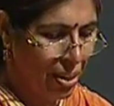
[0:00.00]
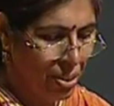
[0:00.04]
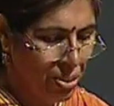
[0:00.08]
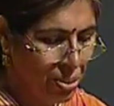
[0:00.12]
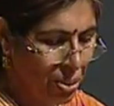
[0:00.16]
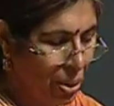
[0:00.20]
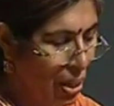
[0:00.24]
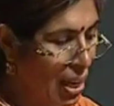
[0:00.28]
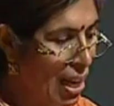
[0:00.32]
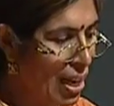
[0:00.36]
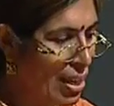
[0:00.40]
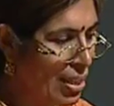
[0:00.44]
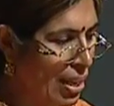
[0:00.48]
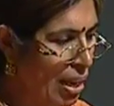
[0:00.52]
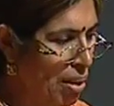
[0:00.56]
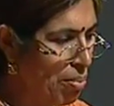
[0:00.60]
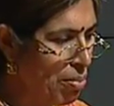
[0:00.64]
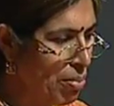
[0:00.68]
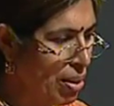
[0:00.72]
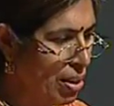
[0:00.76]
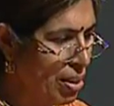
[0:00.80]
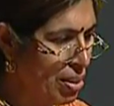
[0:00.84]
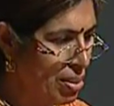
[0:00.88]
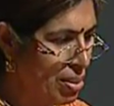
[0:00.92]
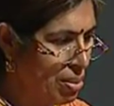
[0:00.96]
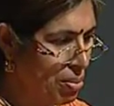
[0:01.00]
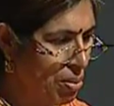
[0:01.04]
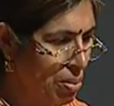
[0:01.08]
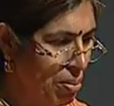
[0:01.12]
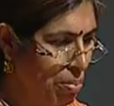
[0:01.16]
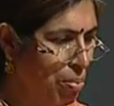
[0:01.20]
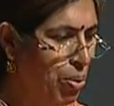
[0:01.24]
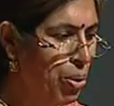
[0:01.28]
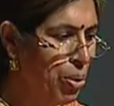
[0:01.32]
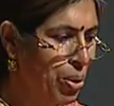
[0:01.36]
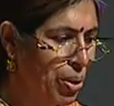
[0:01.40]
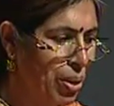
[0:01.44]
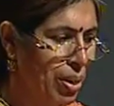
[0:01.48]
So real time is
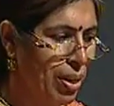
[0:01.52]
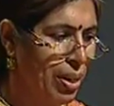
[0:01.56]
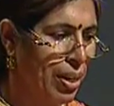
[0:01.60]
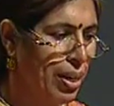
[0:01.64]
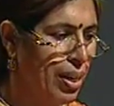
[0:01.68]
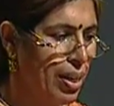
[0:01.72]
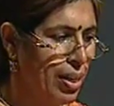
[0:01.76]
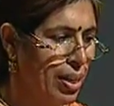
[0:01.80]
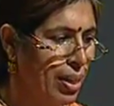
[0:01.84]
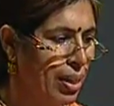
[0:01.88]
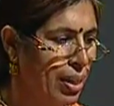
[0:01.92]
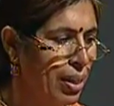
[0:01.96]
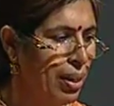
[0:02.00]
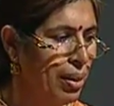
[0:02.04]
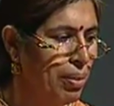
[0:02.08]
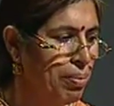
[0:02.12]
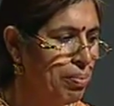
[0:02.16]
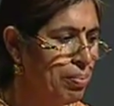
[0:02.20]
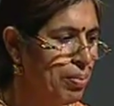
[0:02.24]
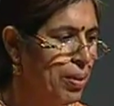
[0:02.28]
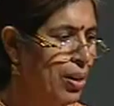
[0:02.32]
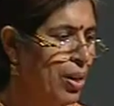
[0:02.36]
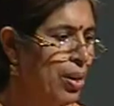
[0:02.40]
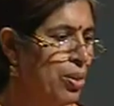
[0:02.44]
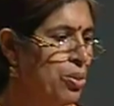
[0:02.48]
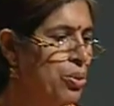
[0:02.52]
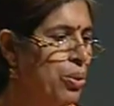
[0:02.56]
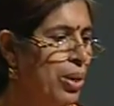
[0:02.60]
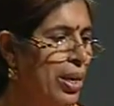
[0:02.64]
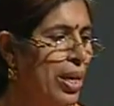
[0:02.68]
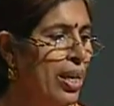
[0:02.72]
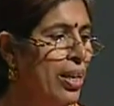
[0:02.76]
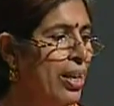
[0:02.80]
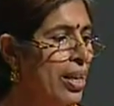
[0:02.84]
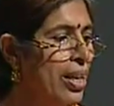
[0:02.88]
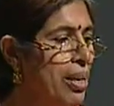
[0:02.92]
more critical. So here